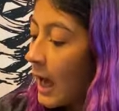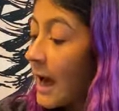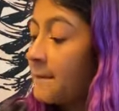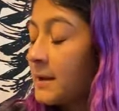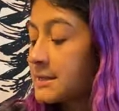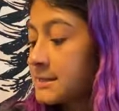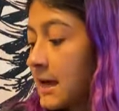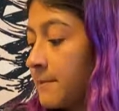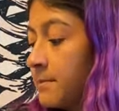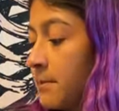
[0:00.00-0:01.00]
At
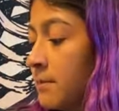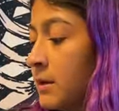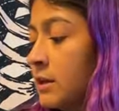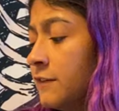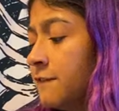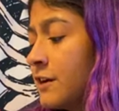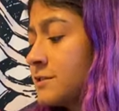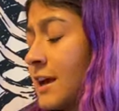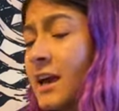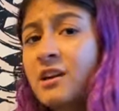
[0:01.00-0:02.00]
bedtime, Millie
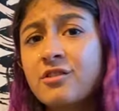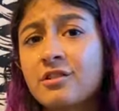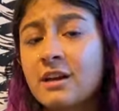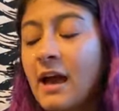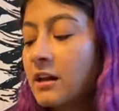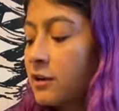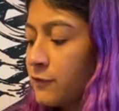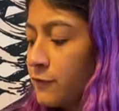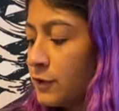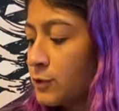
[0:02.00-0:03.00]
felt angry and
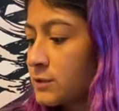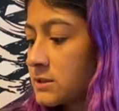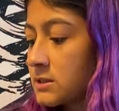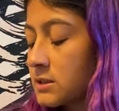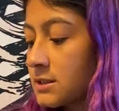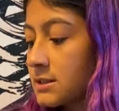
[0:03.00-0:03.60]
confused.